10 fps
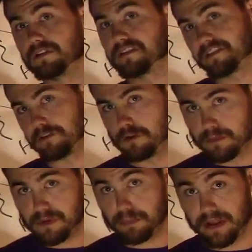
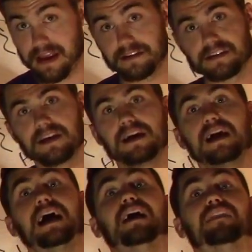consume the plant
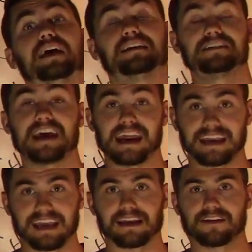and then
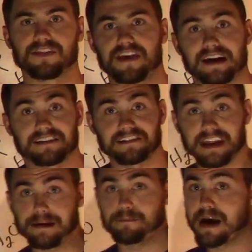take in that
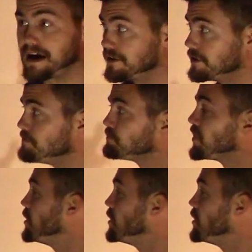same matter,